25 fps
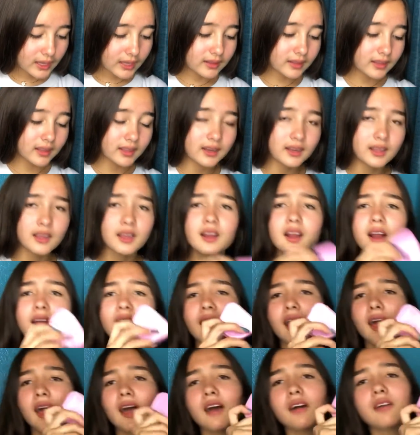And then here
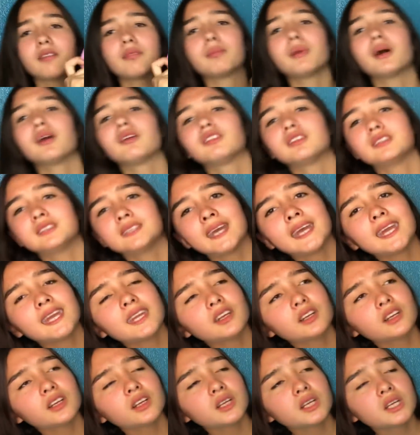I have my
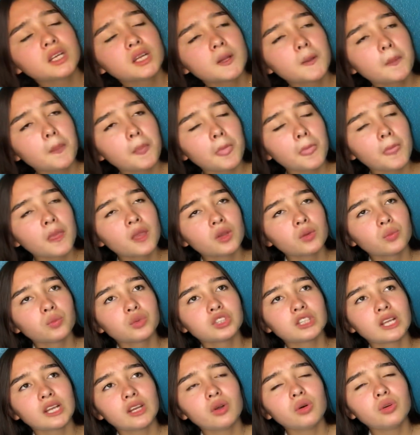retainer,
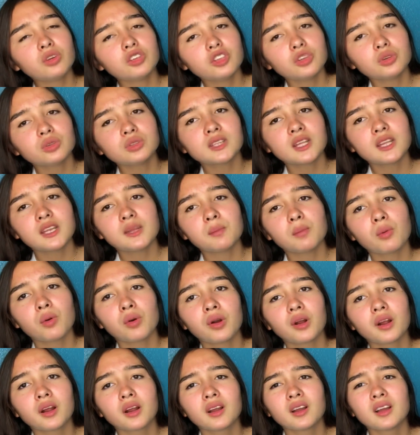which I don't use
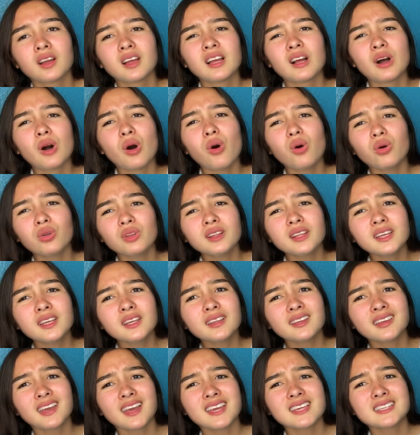anymore. Only
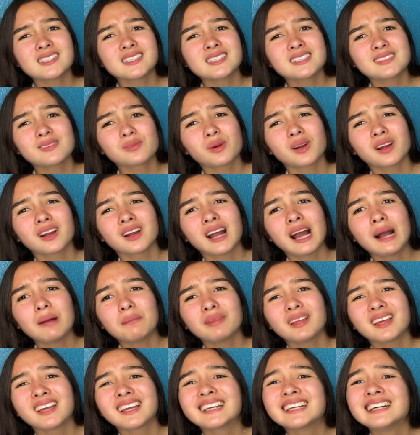in cases where
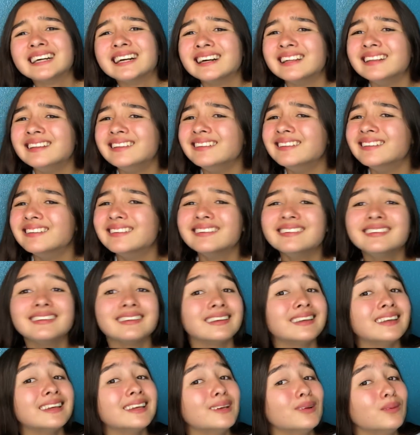I'm like, I love
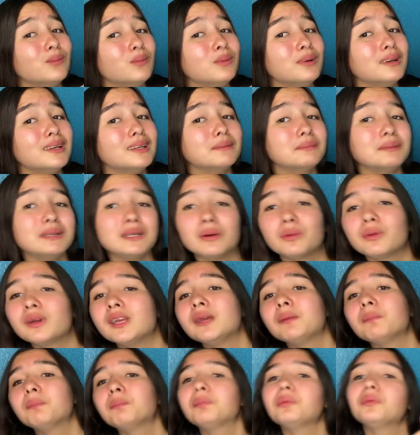the and I'm the
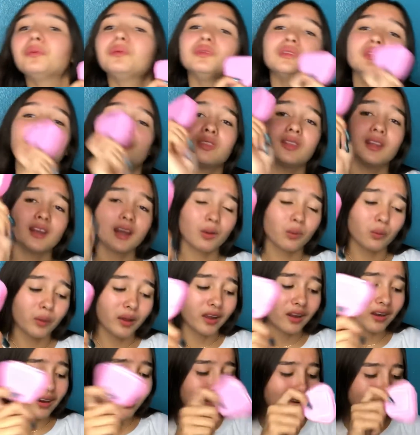only one, so then I
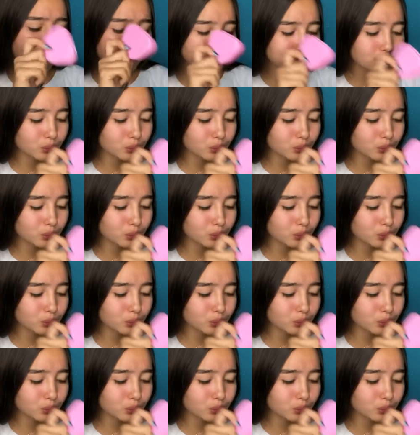wear it,